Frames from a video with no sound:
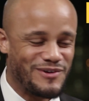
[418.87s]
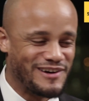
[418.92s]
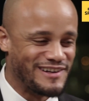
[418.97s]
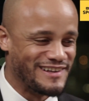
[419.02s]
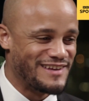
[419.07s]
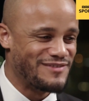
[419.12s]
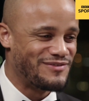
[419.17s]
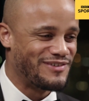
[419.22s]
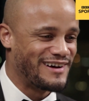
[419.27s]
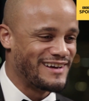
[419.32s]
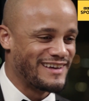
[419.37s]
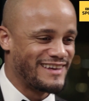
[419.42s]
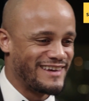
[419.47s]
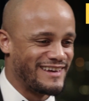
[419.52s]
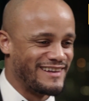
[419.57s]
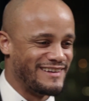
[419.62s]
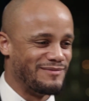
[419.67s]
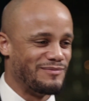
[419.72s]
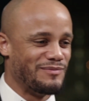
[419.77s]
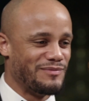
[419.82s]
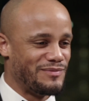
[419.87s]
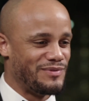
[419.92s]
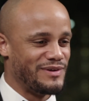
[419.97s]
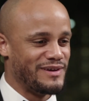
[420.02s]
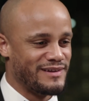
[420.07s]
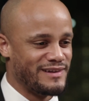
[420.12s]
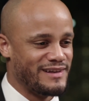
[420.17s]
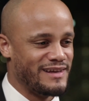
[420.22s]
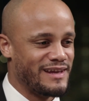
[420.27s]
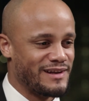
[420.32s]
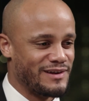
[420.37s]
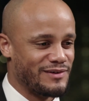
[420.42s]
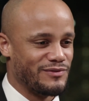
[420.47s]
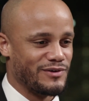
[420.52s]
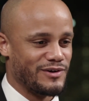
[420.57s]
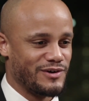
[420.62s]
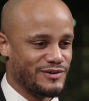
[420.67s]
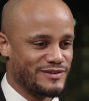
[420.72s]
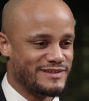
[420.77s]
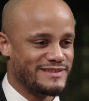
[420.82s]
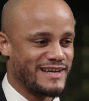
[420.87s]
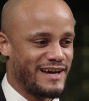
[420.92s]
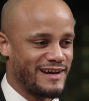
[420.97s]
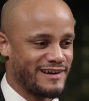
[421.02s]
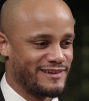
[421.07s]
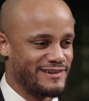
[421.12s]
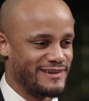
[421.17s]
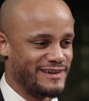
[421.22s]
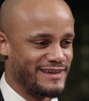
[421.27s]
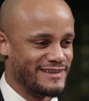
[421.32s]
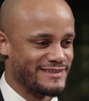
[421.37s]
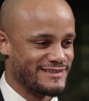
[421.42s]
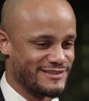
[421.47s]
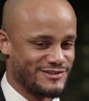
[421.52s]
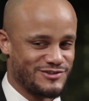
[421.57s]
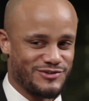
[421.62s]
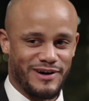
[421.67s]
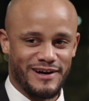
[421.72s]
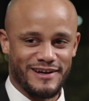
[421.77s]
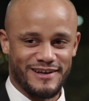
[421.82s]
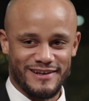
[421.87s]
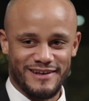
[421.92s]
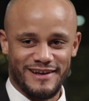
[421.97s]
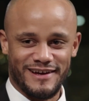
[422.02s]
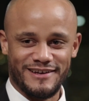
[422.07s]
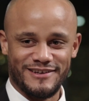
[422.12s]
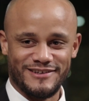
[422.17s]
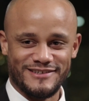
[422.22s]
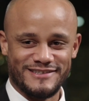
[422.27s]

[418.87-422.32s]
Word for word: well, if I can be on the end of a good tackle against a striker like